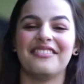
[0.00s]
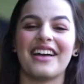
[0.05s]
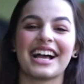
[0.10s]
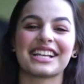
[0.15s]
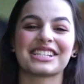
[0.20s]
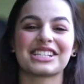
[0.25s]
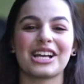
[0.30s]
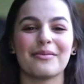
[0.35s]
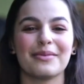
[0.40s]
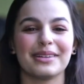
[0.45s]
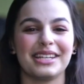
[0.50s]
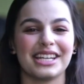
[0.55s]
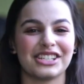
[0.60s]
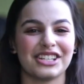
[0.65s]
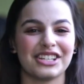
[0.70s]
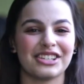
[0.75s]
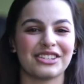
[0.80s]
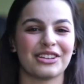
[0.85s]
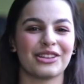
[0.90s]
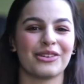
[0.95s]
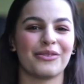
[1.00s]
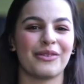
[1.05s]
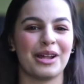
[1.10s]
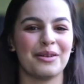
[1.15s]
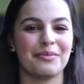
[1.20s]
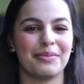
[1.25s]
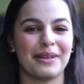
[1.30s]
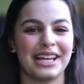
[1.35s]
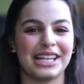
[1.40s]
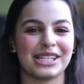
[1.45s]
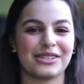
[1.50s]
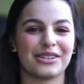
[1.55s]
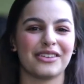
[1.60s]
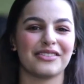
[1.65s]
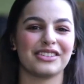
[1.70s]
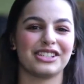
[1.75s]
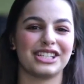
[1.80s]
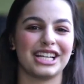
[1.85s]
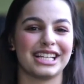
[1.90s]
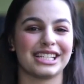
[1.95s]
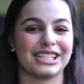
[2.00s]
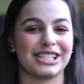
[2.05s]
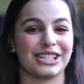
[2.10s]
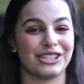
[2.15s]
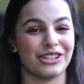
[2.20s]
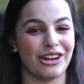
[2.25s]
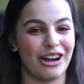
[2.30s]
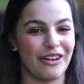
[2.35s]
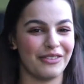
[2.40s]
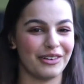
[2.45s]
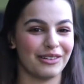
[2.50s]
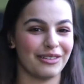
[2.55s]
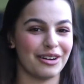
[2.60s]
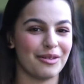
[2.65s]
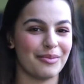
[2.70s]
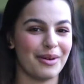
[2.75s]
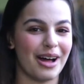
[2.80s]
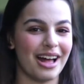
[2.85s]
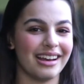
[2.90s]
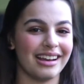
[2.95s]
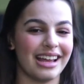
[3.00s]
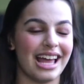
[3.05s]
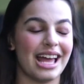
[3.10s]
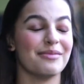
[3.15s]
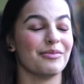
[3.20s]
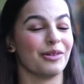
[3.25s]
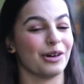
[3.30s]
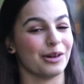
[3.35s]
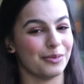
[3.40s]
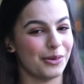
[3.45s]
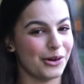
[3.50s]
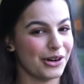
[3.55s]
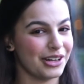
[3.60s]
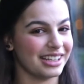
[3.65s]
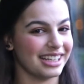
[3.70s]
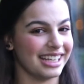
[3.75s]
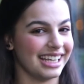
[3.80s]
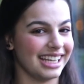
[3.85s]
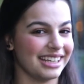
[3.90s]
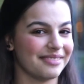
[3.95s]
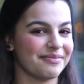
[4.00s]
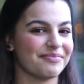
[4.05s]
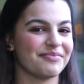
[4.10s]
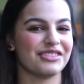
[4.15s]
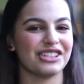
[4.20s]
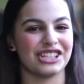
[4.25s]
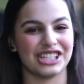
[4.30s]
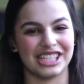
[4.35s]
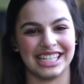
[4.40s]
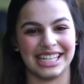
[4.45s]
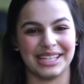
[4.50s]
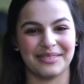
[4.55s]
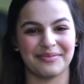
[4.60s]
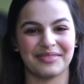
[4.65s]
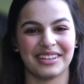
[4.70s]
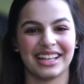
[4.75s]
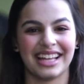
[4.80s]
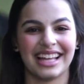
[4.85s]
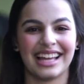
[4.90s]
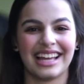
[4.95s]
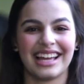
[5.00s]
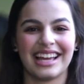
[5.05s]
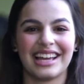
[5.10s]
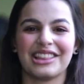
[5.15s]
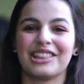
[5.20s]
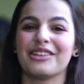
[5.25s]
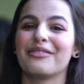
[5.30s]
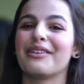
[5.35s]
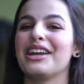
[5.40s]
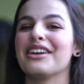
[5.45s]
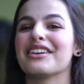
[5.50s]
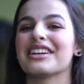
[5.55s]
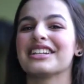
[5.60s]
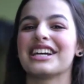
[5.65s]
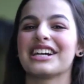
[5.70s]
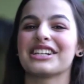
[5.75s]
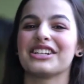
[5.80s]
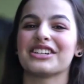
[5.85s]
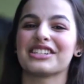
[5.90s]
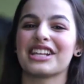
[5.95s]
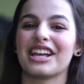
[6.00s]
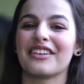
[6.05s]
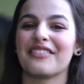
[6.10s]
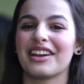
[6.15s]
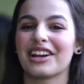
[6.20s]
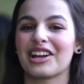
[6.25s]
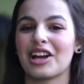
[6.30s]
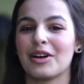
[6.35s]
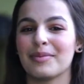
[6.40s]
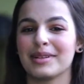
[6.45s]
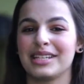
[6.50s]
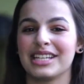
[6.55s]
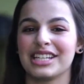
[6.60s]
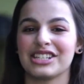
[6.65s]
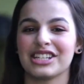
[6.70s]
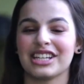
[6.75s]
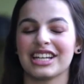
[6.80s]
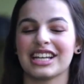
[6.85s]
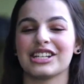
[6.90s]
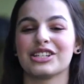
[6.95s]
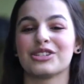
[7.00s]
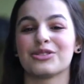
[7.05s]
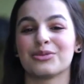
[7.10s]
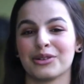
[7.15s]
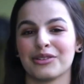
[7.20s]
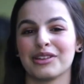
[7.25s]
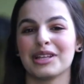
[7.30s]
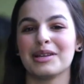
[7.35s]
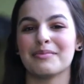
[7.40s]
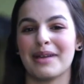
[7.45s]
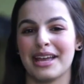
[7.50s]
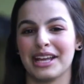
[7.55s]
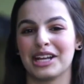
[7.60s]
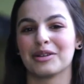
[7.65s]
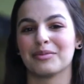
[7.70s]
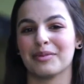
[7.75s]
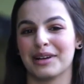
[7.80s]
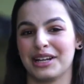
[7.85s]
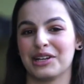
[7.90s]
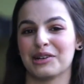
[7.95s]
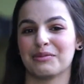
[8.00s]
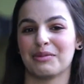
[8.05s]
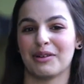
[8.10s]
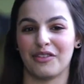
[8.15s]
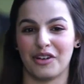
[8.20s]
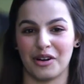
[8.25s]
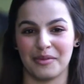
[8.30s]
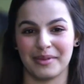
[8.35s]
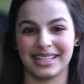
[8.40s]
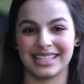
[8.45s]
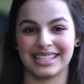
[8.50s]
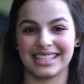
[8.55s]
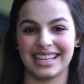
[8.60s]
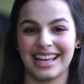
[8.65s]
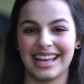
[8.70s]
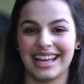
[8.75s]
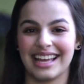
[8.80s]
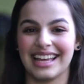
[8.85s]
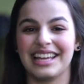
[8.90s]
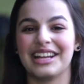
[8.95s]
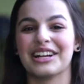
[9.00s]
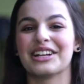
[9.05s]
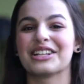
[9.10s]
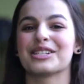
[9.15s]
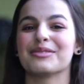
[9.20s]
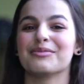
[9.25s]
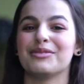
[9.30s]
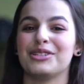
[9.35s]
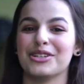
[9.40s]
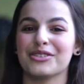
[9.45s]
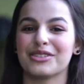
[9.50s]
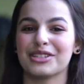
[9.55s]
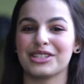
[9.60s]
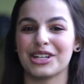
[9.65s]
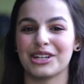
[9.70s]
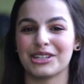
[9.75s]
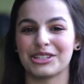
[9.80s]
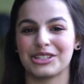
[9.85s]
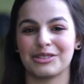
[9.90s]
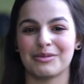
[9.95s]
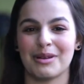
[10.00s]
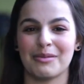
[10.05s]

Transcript: VEX competitions are the one place where you have a chance to show off your robot and, more importantly, your team. The way you conduct yourself at a competition can truly make or break your performance. Here are some do's and don'ts to